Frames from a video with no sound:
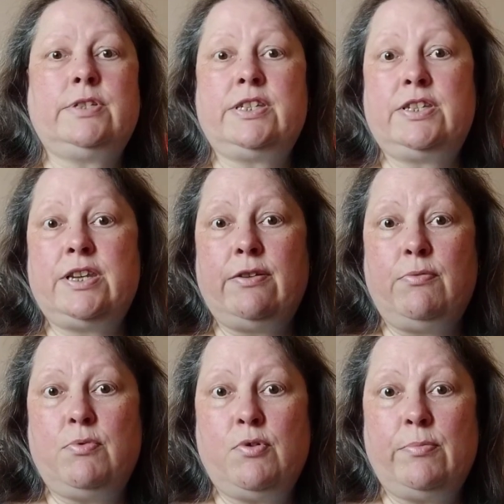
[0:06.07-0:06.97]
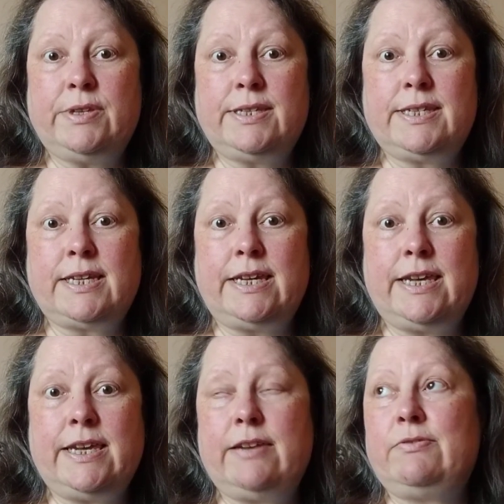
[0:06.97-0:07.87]
Still warm and sunny
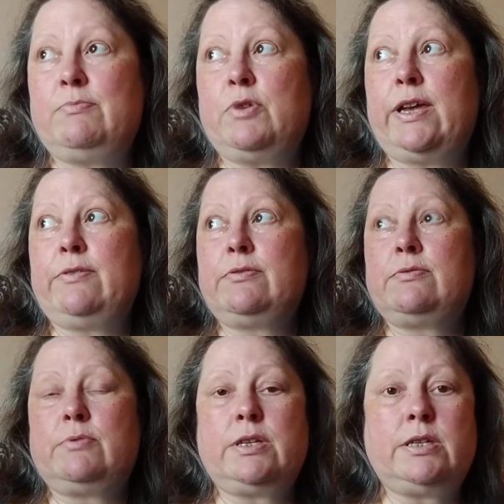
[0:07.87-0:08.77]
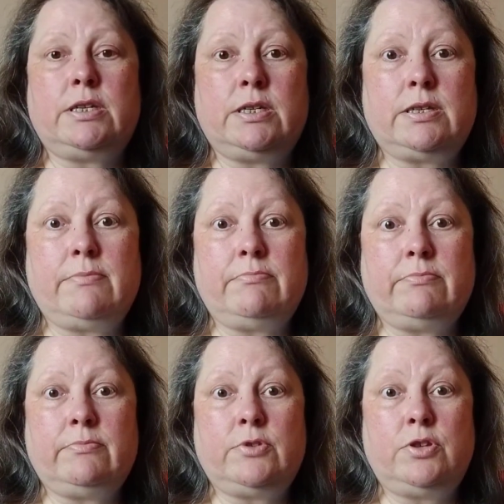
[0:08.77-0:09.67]
here in Wales, which is
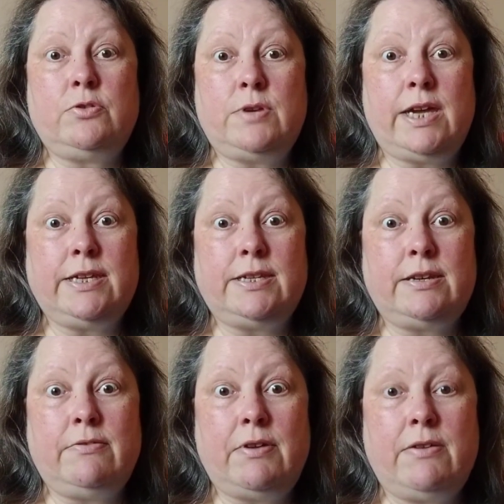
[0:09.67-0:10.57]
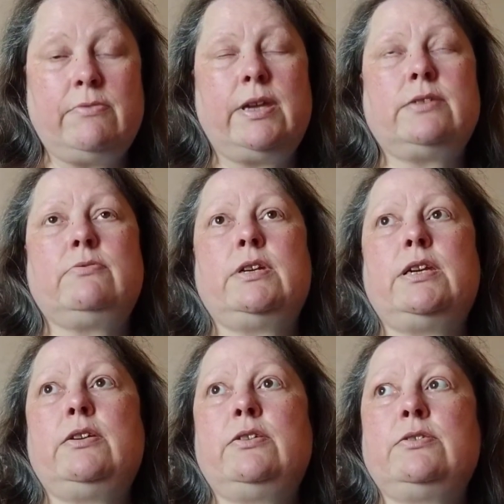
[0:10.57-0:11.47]
2 days in a row. That's
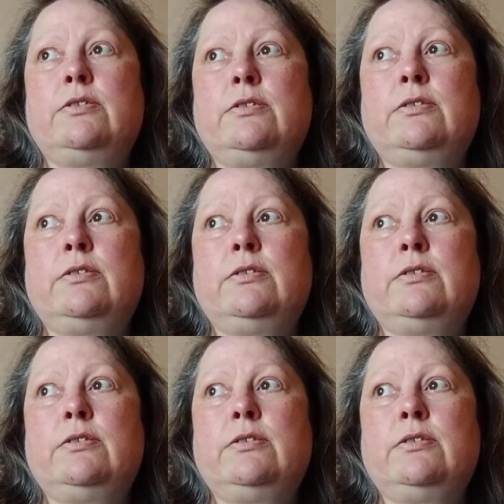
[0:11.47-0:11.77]
really good.